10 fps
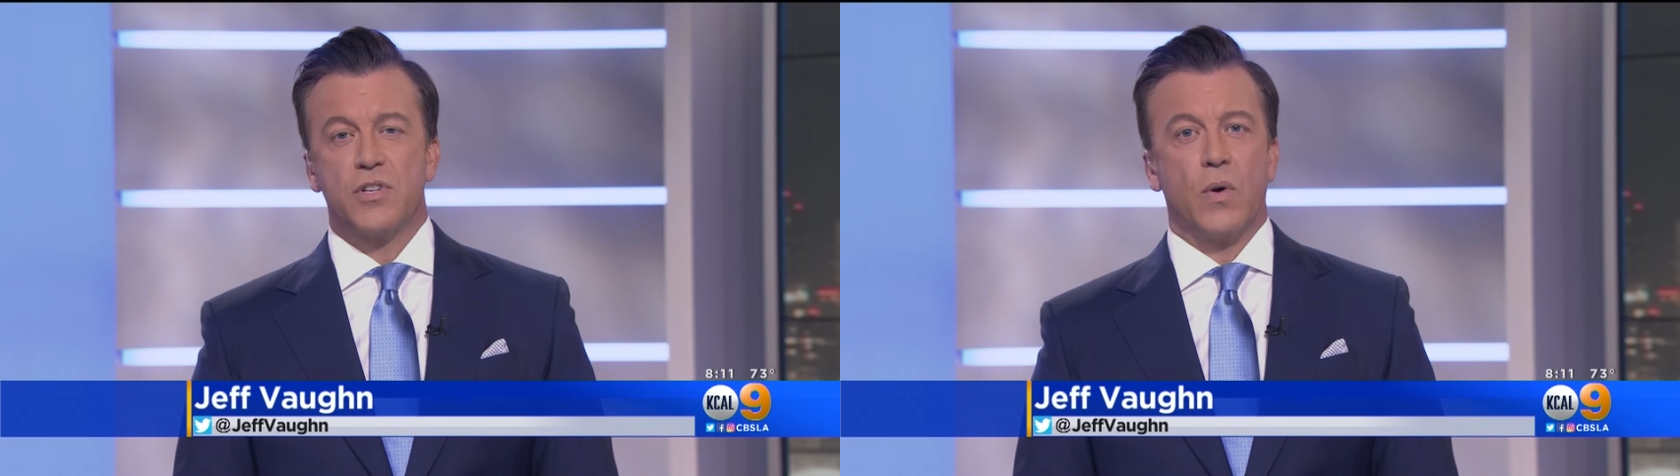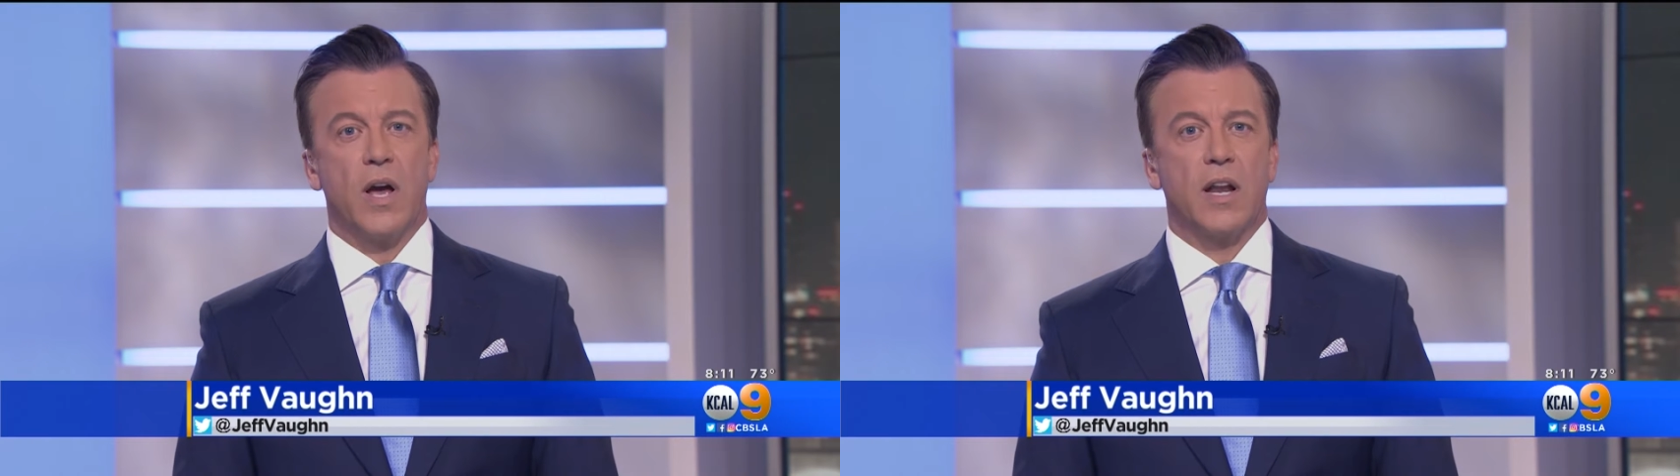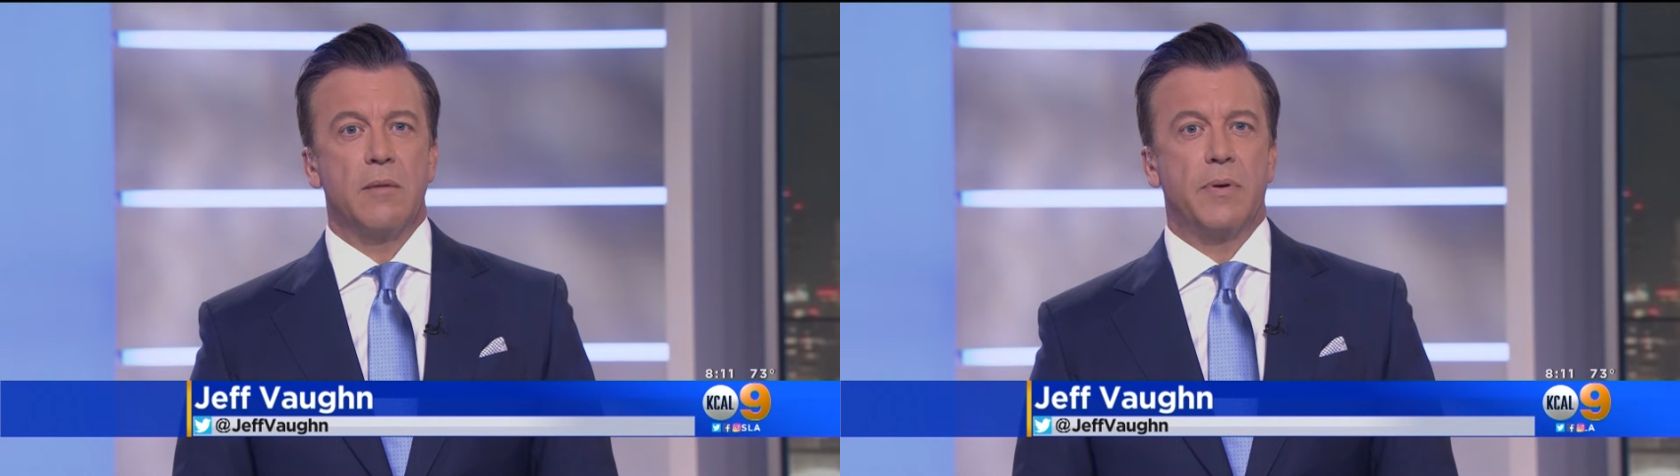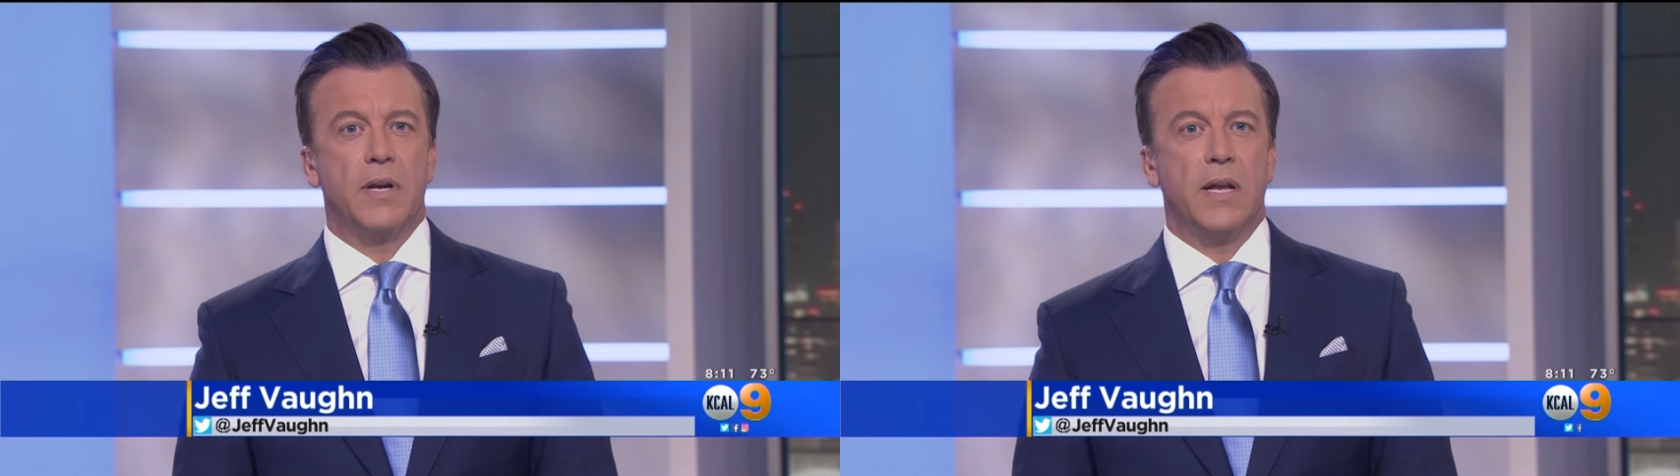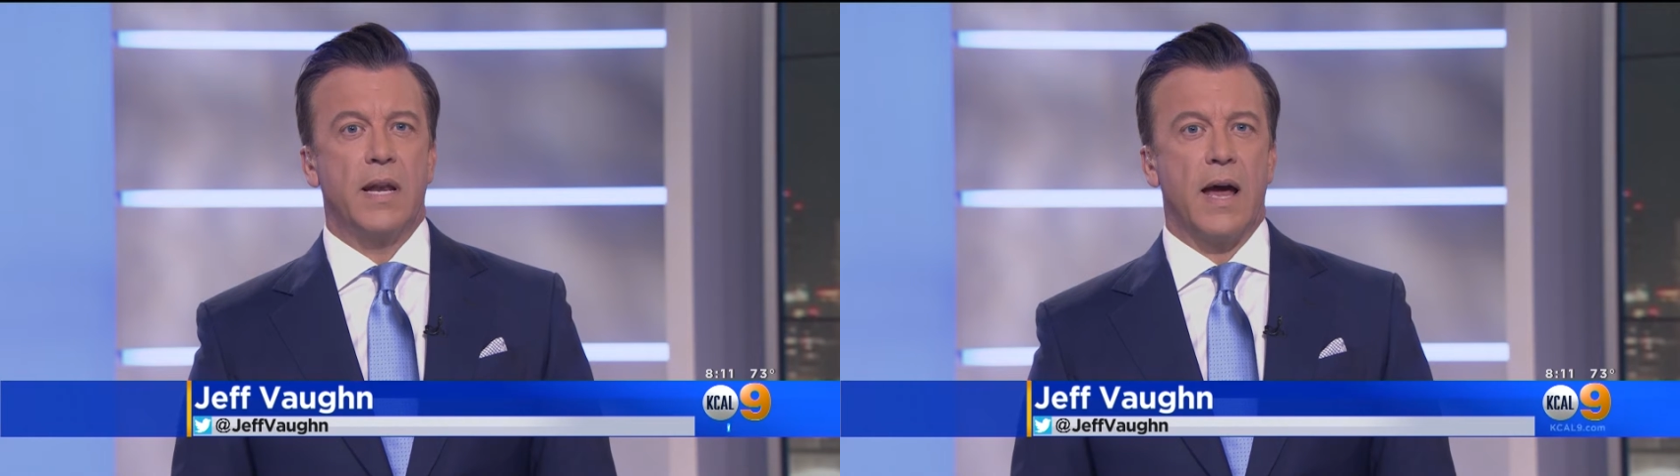so
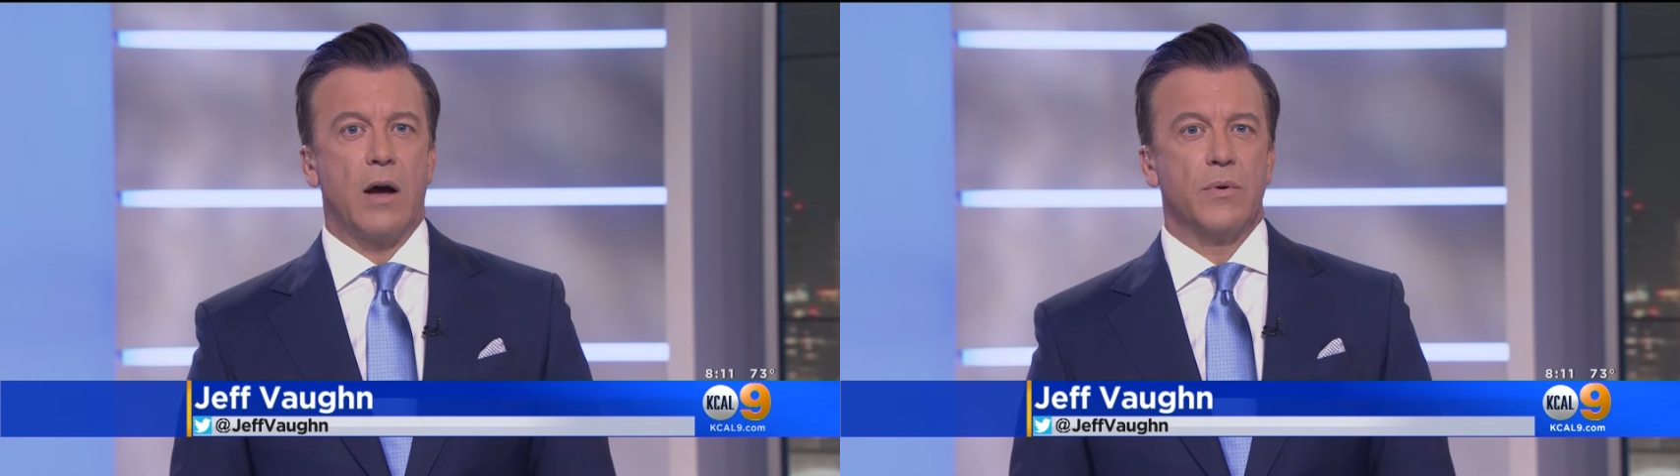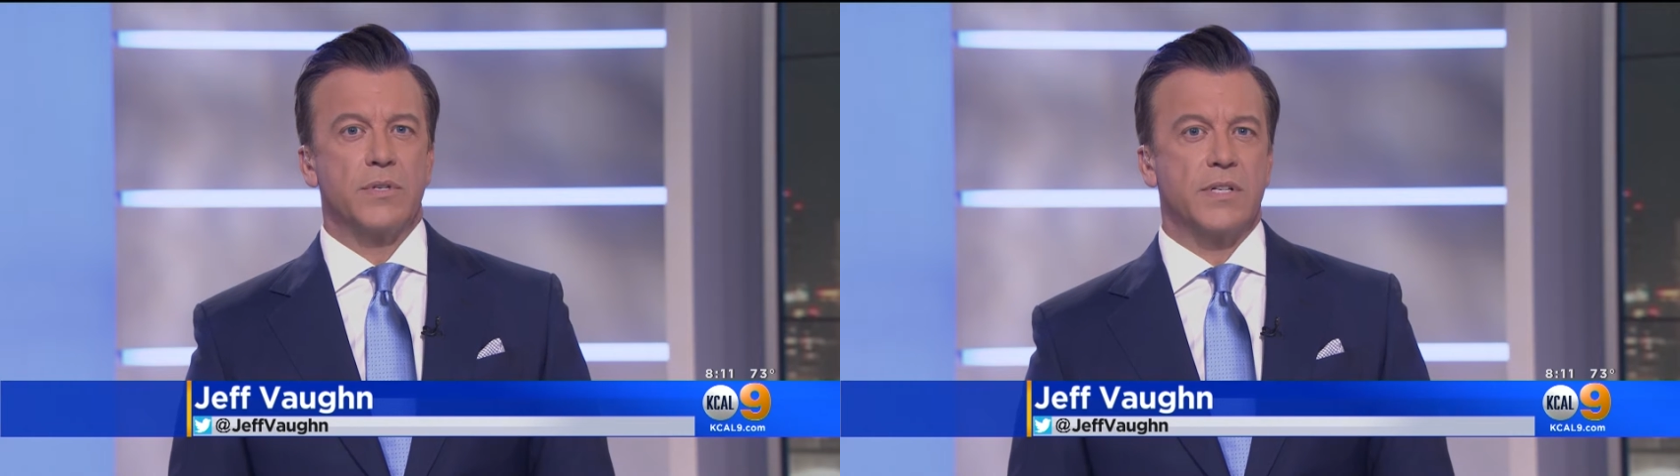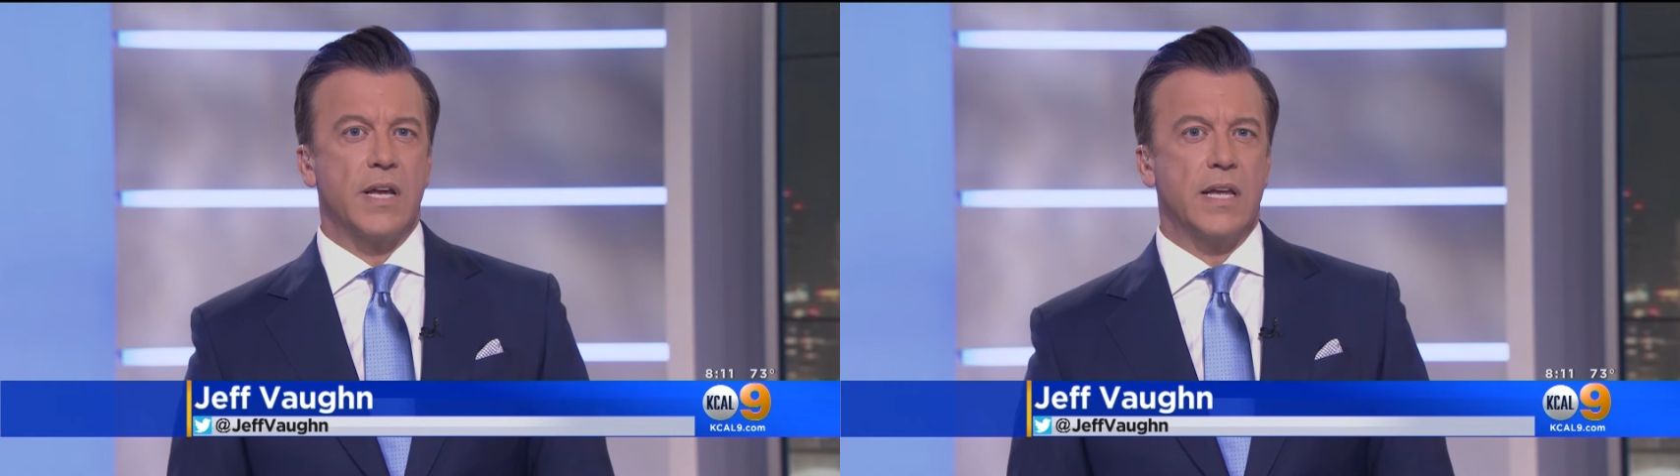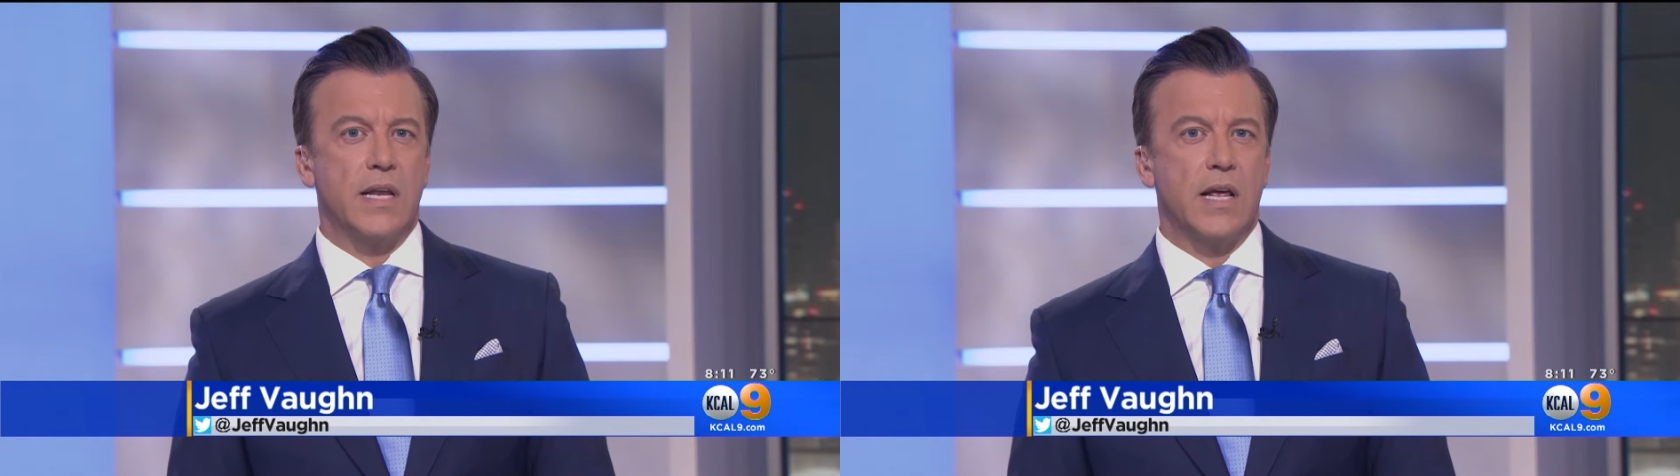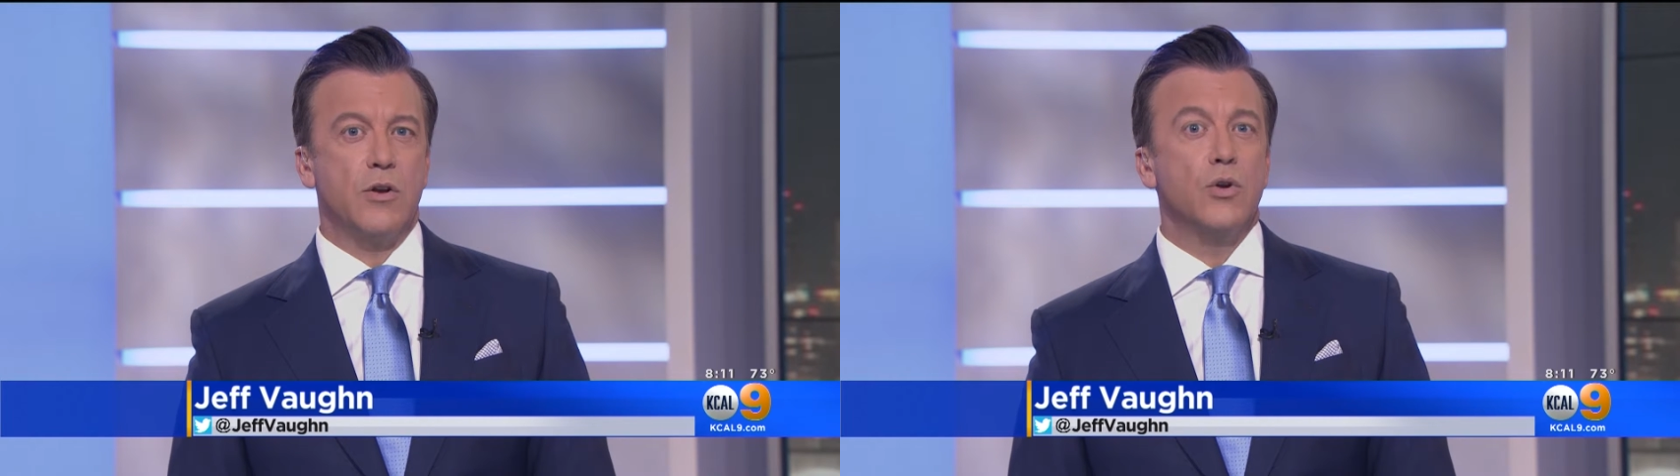LAPD now is taking a